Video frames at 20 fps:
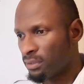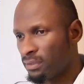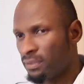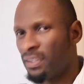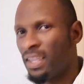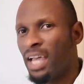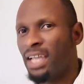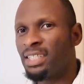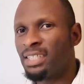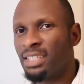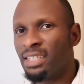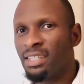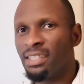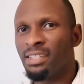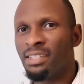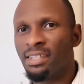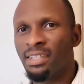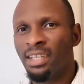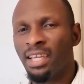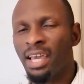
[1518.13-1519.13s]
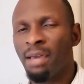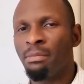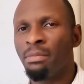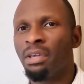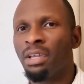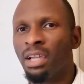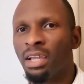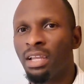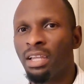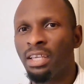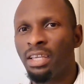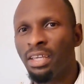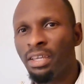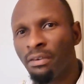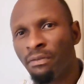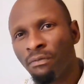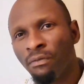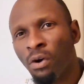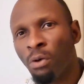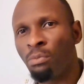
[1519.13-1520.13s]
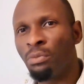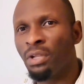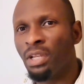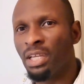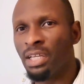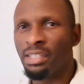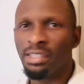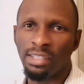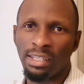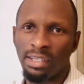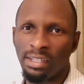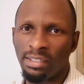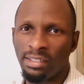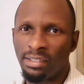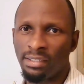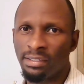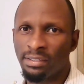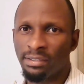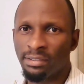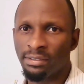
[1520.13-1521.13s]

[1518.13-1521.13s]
that is chemically formulated.